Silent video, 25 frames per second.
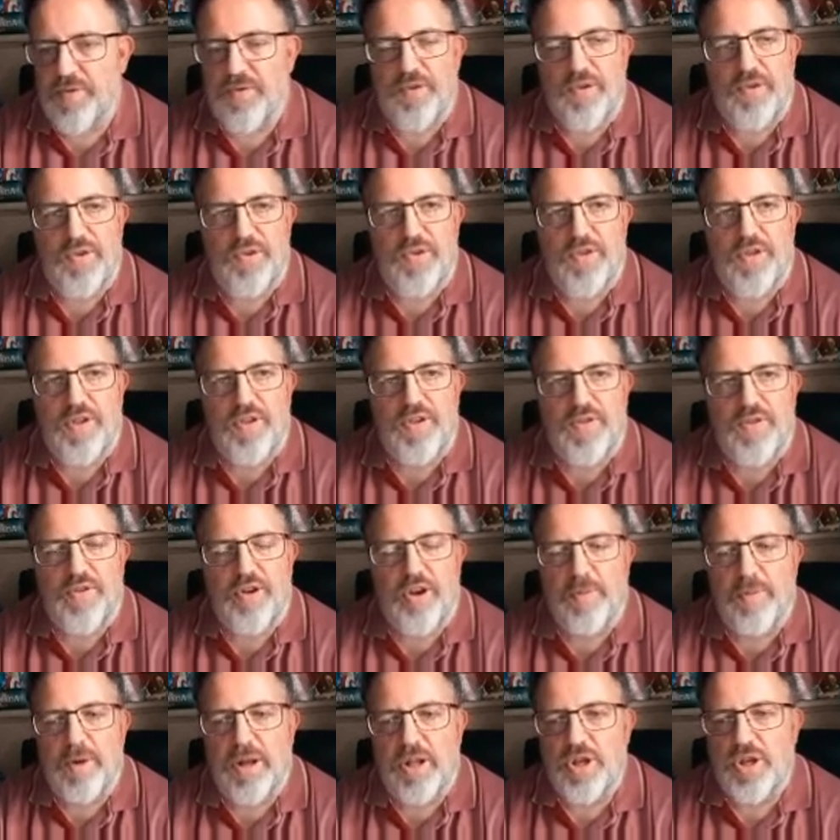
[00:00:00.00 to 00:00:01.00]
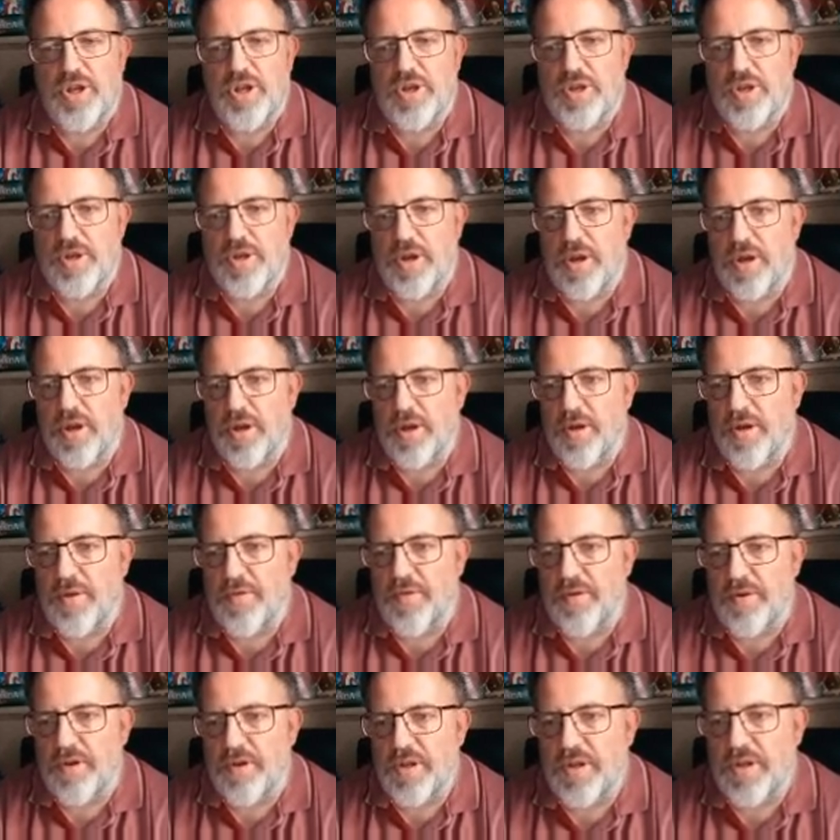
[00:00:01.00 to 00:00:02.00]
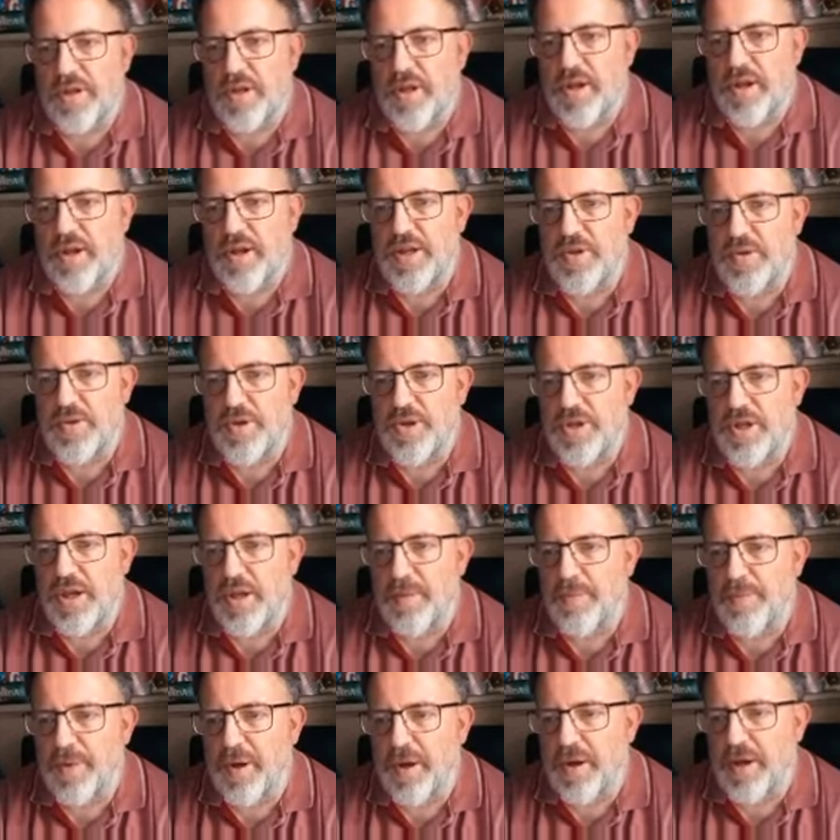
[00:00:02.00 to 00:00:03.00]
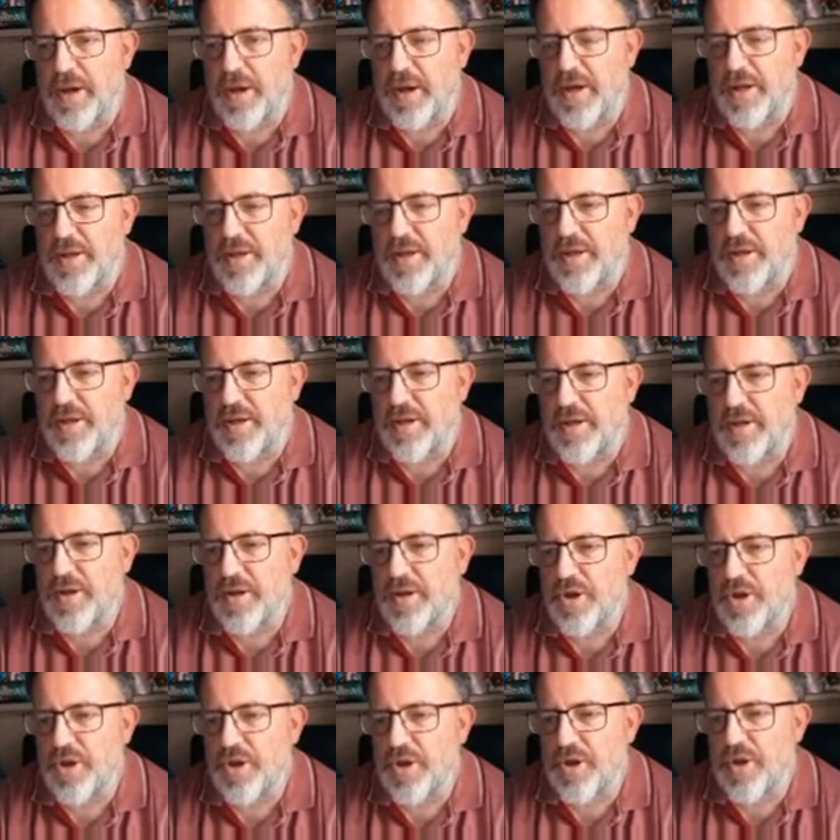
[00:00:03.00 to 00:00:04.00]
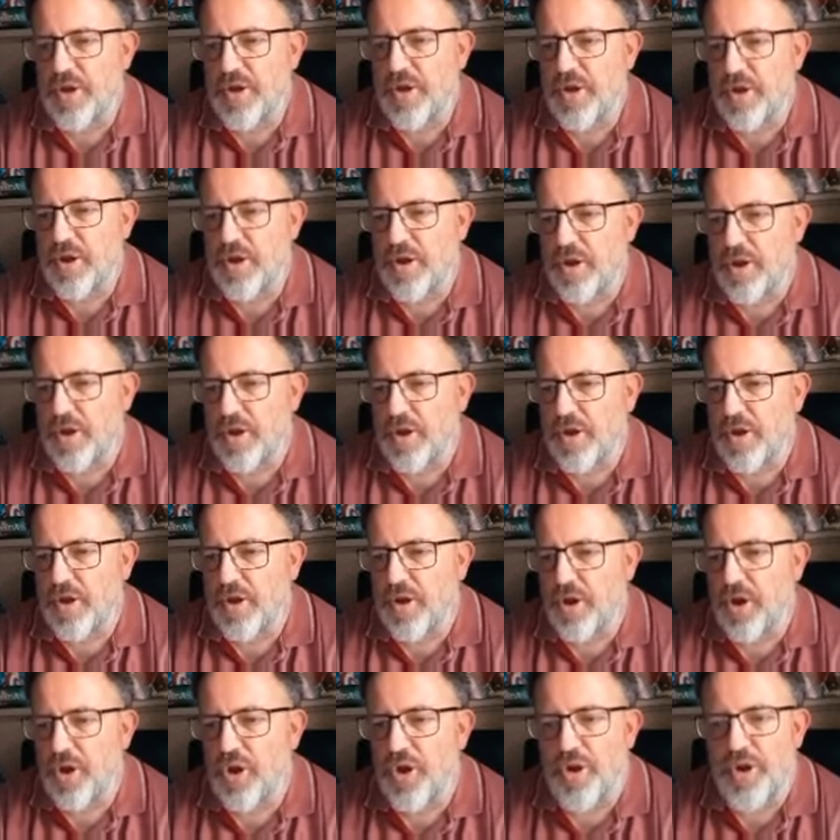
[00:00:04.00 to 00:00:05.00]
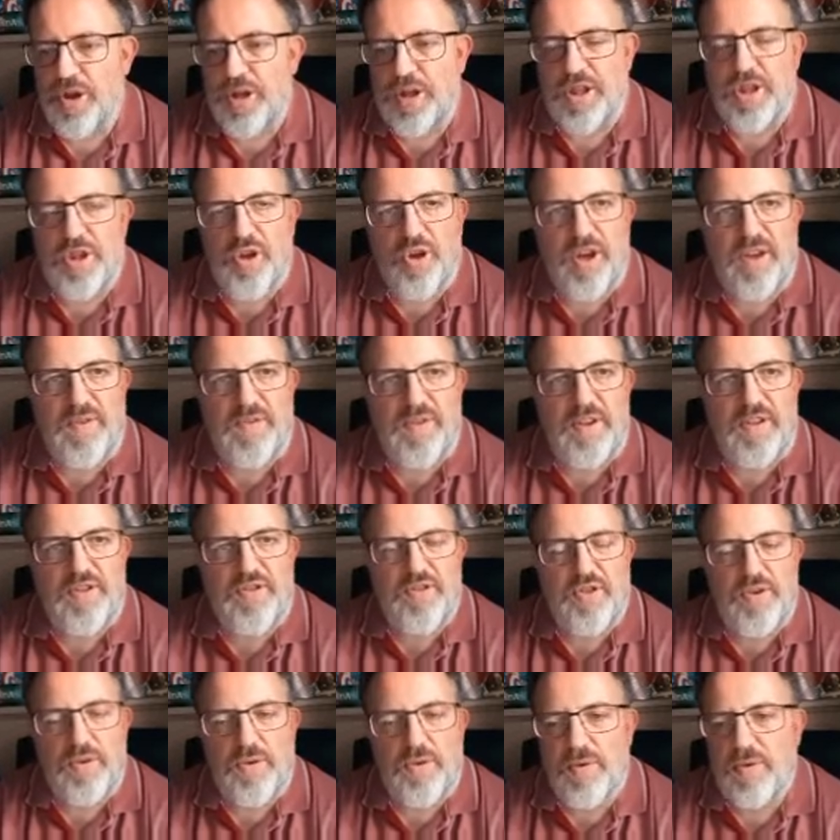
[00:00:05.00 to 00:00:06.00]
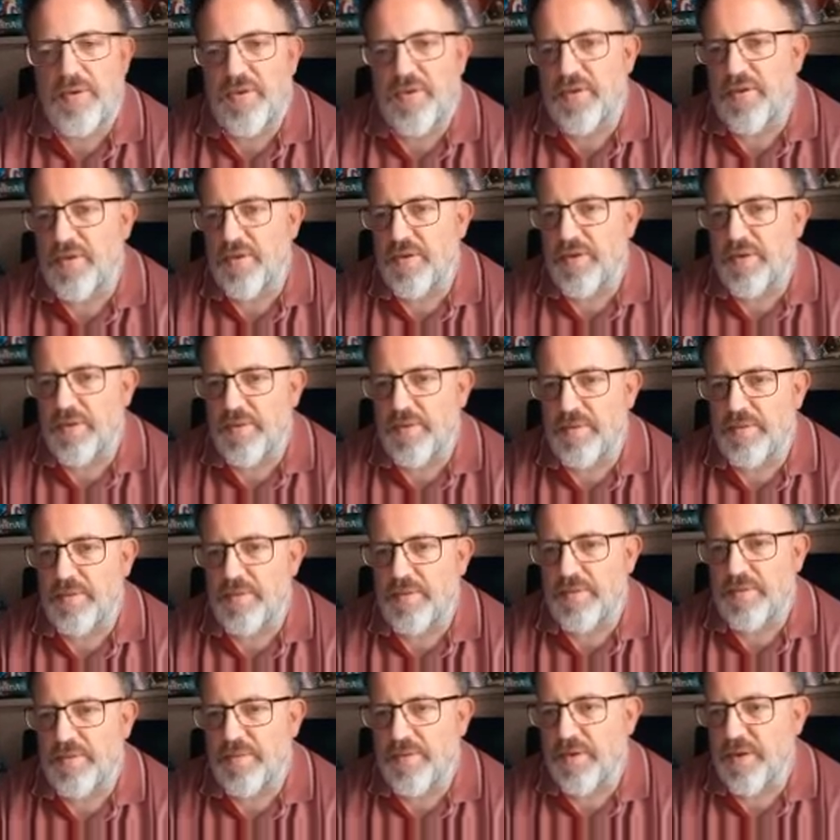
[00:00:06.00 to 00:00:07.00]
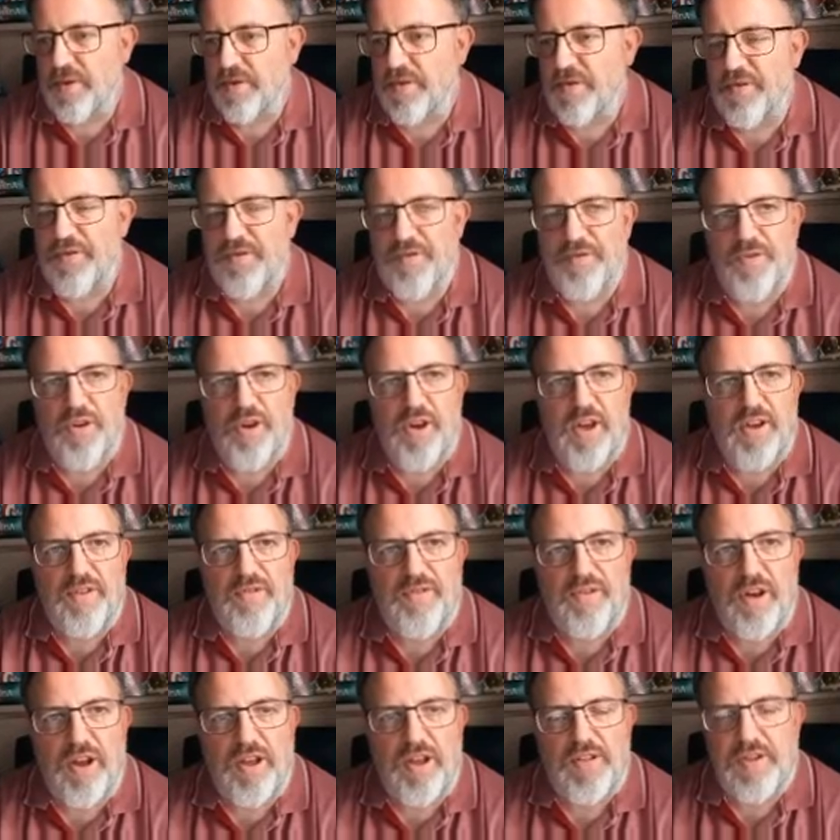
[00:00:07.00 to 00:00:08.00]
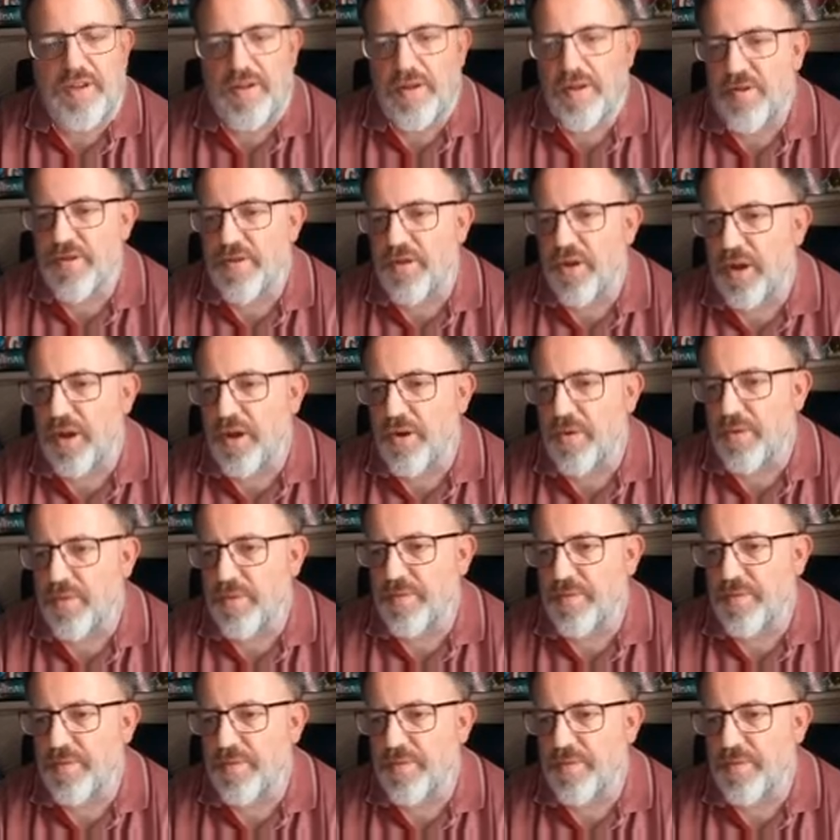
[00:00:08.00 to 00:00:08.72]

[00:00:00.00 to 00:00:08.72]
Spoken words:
These are very much, very slightly sort of steampunk-esque, early diving suits, firefighting style